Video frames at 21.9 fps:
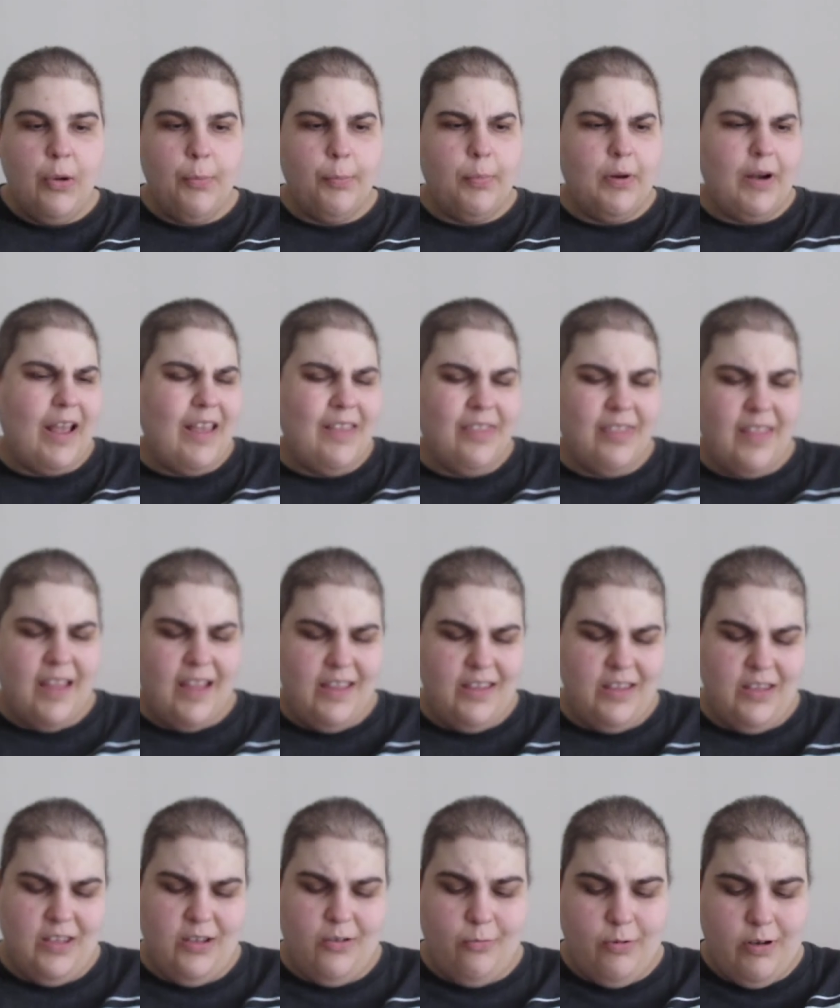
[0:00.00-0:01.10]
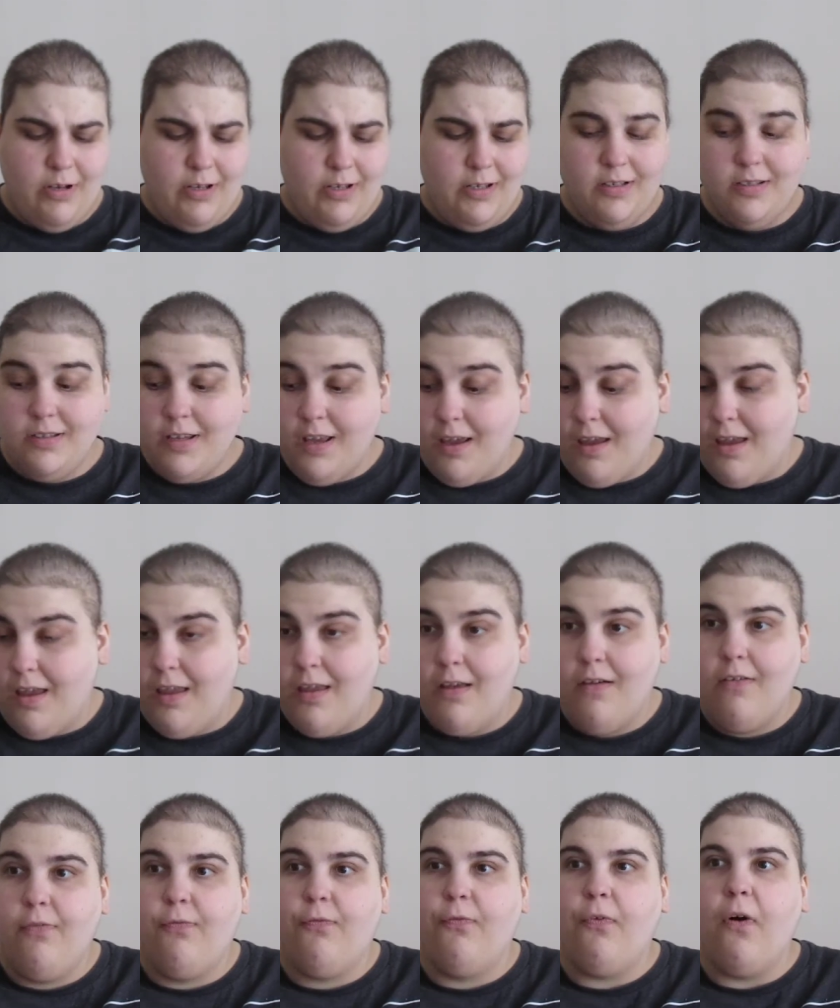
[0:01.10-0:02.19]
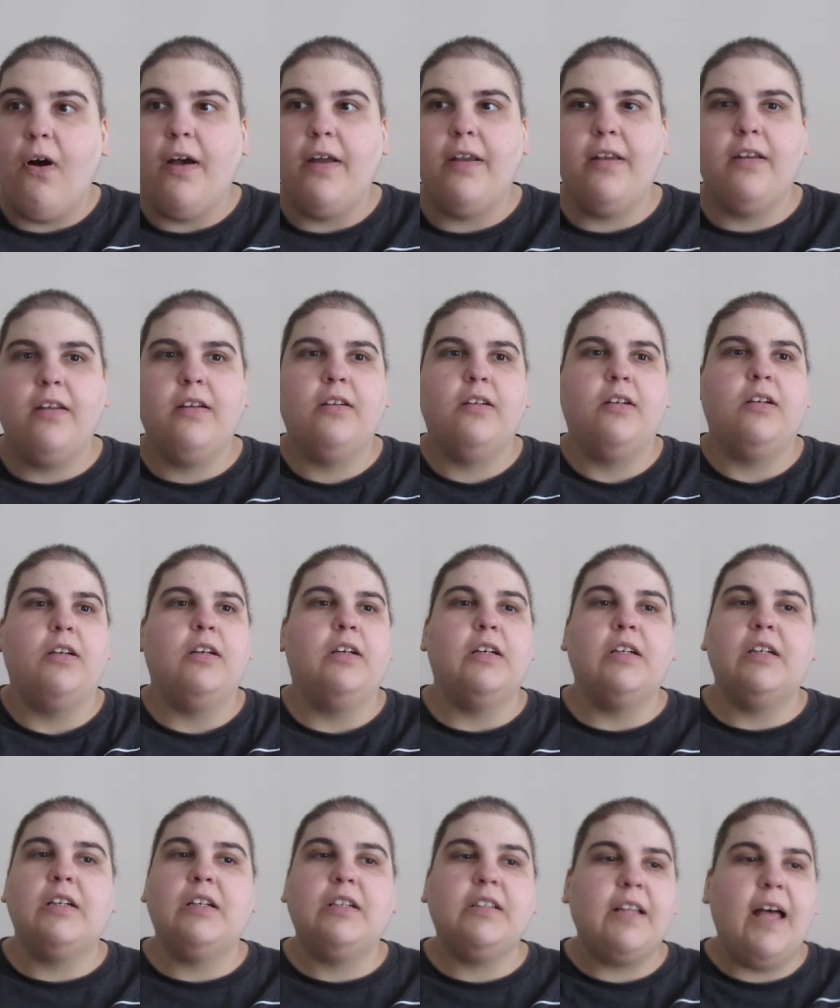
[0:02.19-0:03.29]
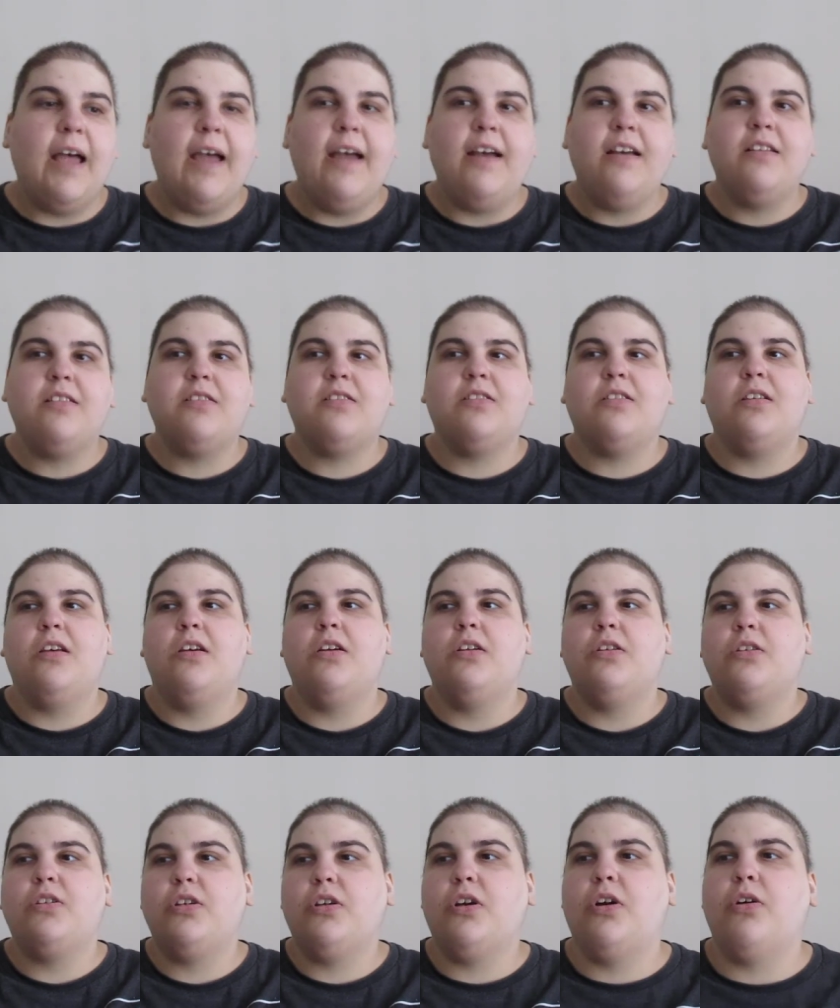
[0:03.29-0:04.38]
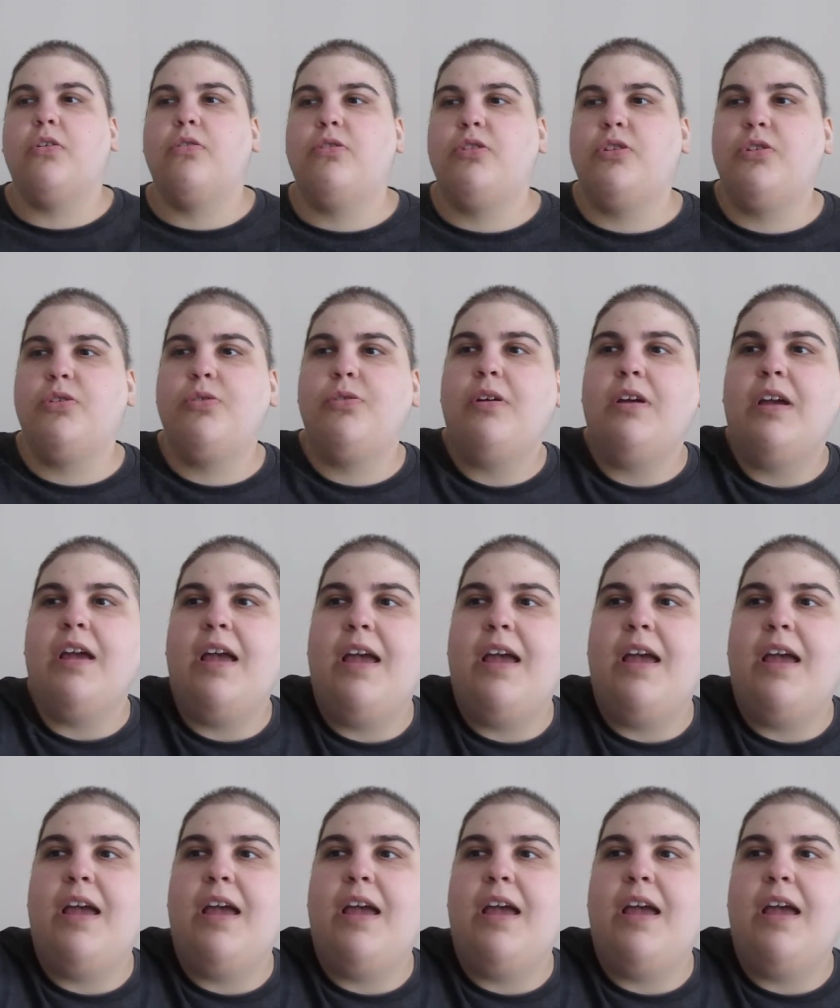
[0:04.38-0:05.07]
But I thought it was a fun class to go to.